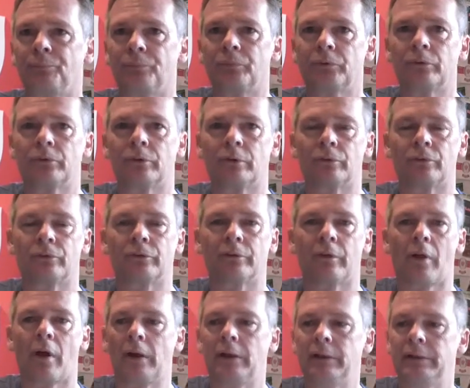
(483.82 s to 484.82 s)
sort of
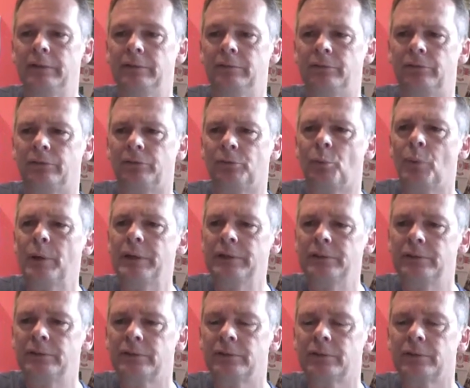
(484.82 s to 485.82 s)
slightly
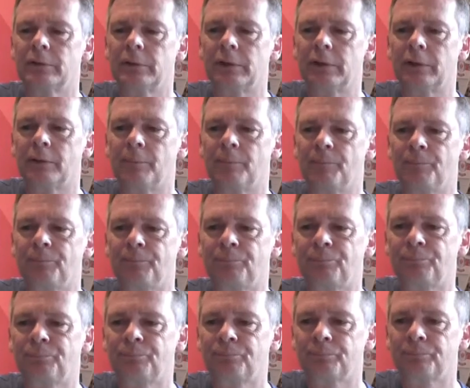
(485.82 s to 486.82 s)
sweet
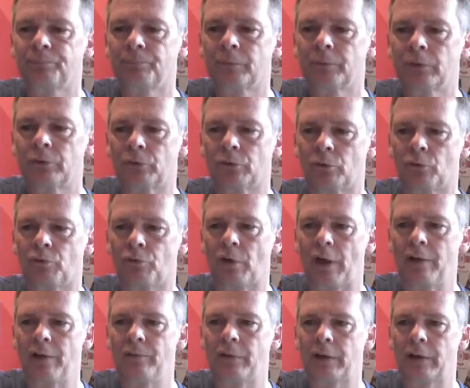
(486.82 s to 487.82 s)
sort of
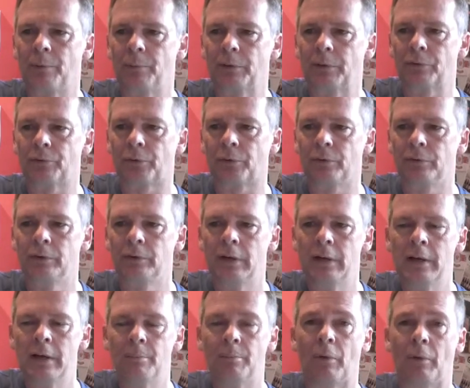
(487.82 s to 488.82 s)
flavour coming through,
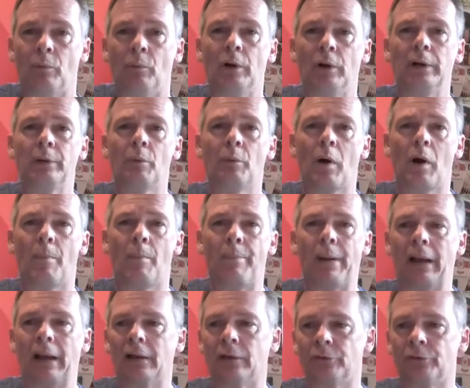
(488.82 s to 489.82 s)
but really well
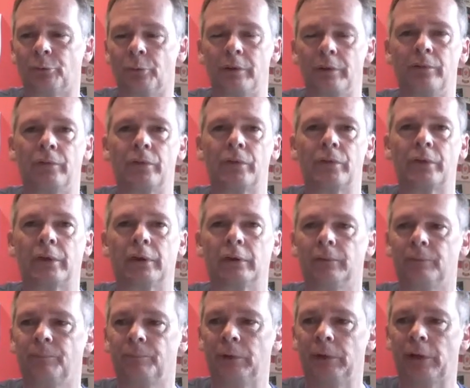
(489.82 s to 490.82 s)
balanced with everything.
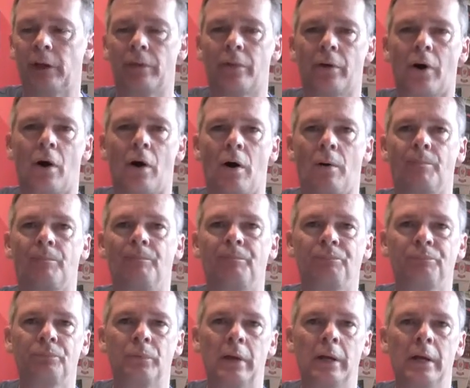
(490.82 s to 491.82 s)
You know, the hop
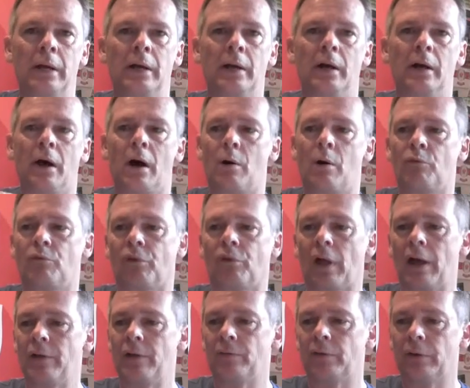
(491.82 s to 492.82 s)

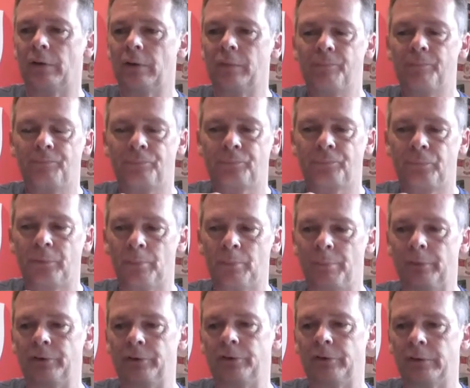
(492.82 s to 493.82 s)
flavour, the
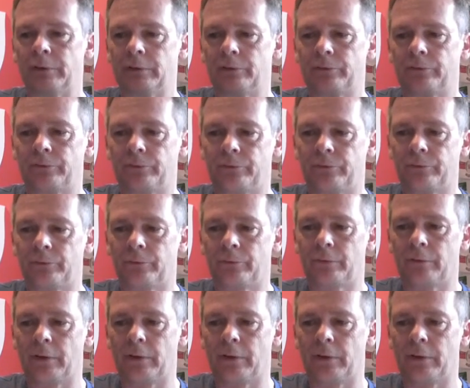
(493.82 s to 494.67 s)
bitterness,